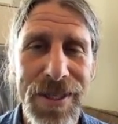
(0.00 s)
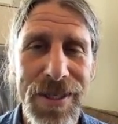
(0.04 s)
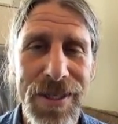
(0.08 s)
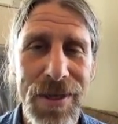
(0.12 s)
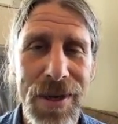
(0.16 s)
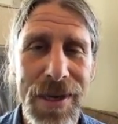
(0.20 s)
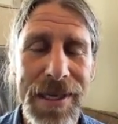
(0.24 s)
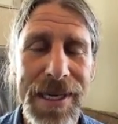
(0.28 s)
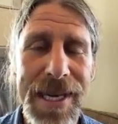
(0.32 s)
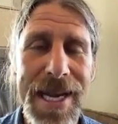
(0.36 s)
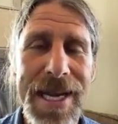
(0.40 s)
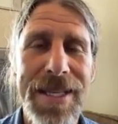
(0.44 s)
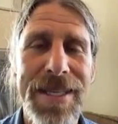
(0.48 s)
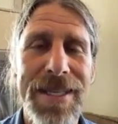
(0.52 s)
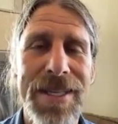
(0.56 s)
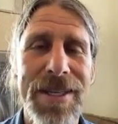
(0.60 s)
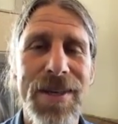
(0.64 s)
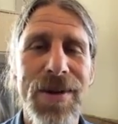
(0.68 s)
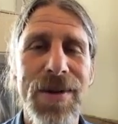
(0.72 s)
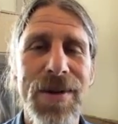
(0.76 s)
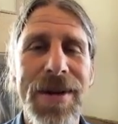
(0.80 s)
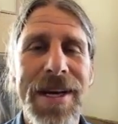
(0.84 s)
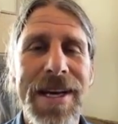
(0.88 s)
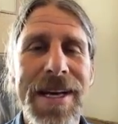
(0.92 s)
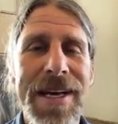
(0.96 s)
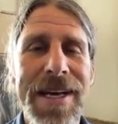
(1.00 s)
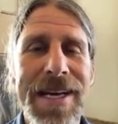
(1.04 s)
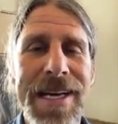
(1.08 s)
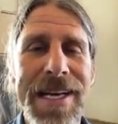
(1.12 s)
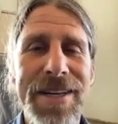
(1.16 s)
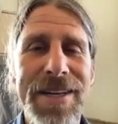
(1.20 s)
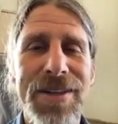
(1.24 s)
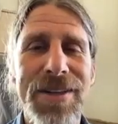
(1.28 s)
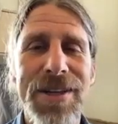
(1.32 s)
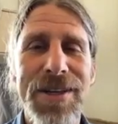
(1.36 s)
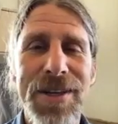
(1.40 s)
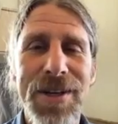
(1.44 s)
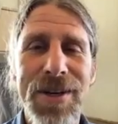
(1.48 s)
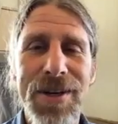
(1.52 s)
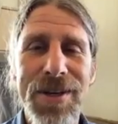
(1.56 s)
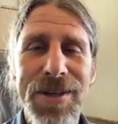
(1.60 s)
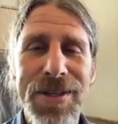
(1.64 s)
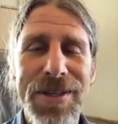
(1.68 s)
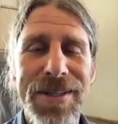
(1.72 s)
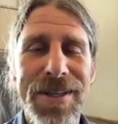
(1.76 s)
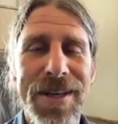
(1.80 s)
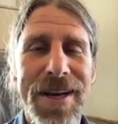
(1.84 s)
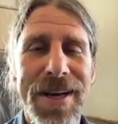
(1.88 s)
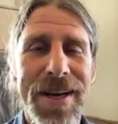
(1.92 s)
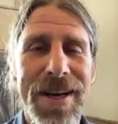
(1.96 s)
So I'd like to
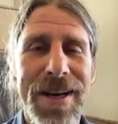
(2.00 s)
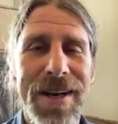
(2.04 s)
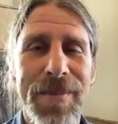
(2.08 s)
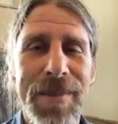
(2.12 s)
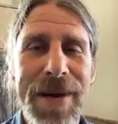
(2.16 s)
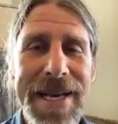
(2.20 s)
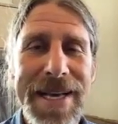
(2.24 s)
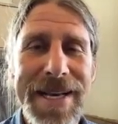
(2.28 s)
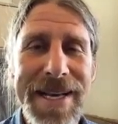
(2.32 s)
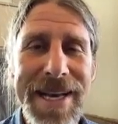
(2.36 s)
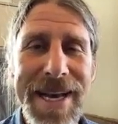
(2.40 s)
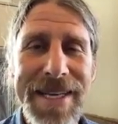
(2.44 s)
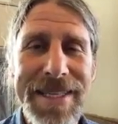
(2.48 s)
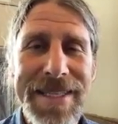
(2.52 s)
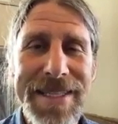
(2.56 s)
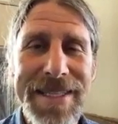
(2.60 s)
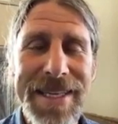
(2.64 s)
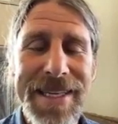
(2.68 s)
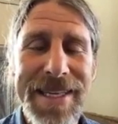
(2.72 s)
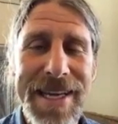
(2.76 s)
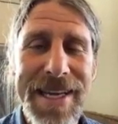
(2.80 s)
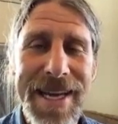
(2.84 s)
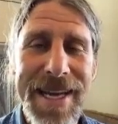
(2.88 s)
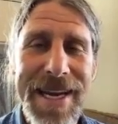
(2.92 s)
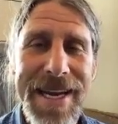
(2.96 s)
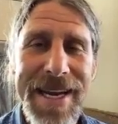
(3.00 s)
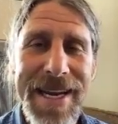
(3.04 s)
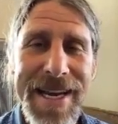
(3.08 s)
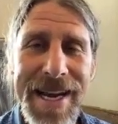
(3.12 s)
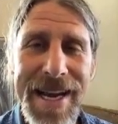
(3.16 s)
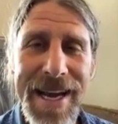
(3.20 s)
introduce my guest today.